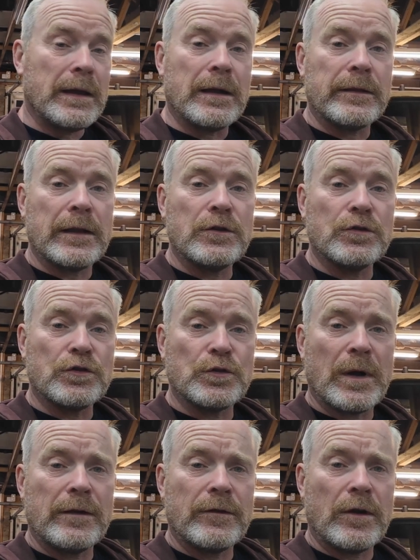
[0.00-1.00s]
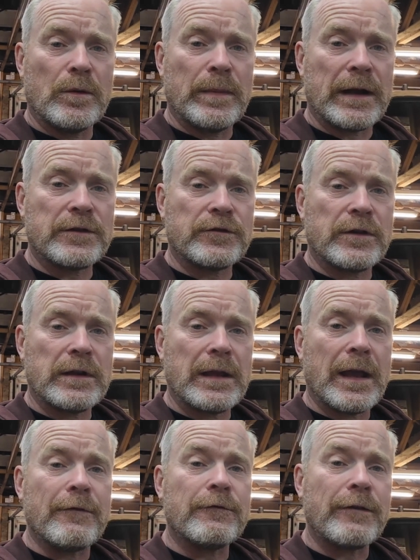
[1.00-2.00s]
It'll then do a 12-volt battery
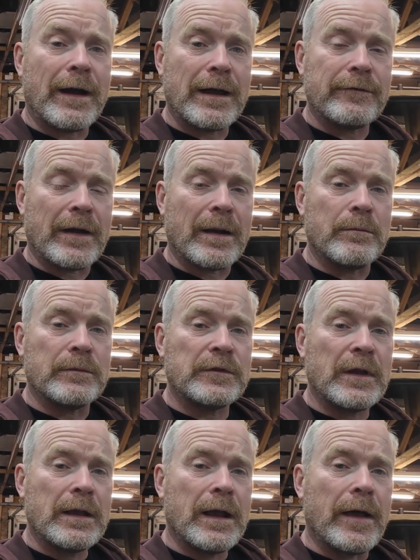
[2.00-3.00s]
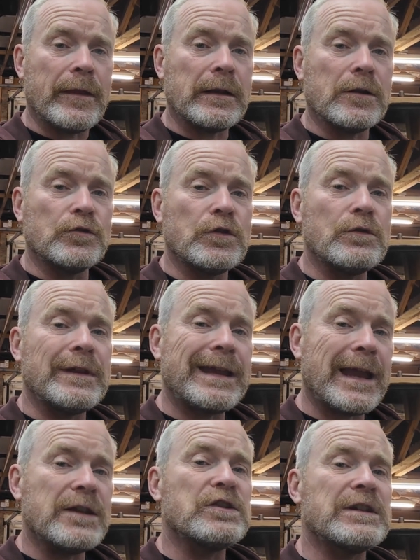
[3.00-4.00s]
at 5 amps, and then it'll do the
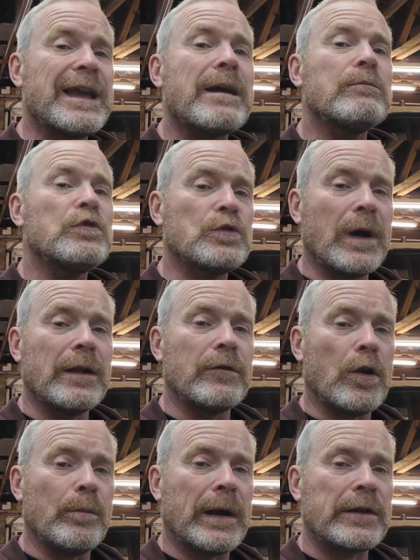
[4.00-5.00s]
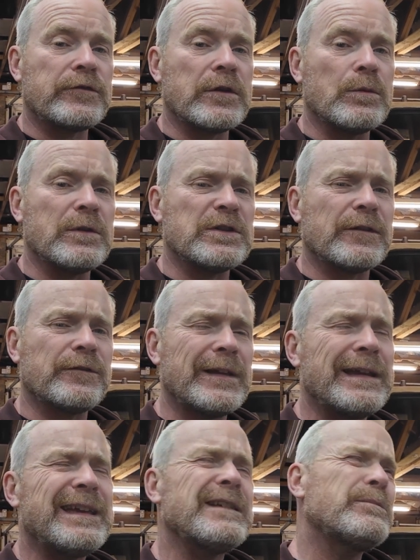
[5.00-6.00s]
AGM 12-volt battery, which I
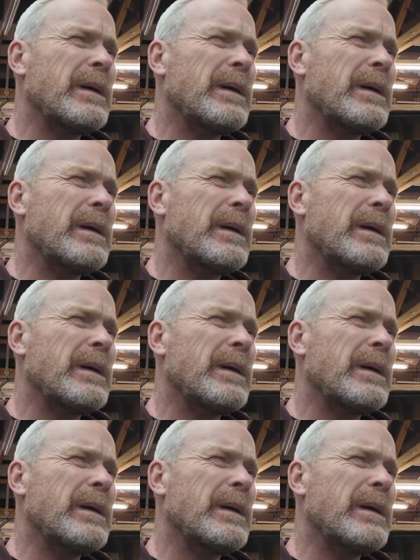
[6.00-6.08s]
think is